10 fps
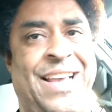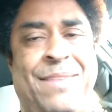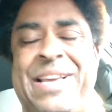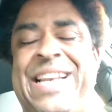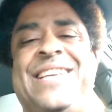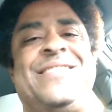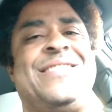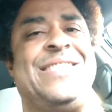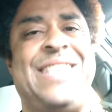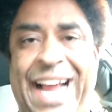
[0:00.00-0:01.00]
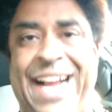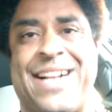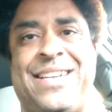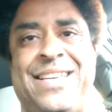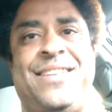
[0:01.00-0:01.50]
I mean,
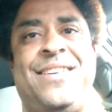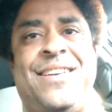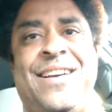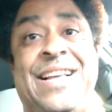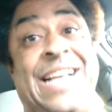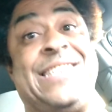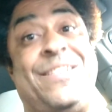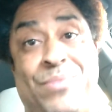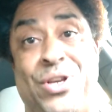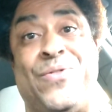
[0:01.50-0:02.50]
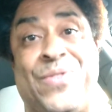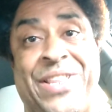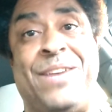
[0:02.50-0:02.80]
exactly. That's the beautiful thing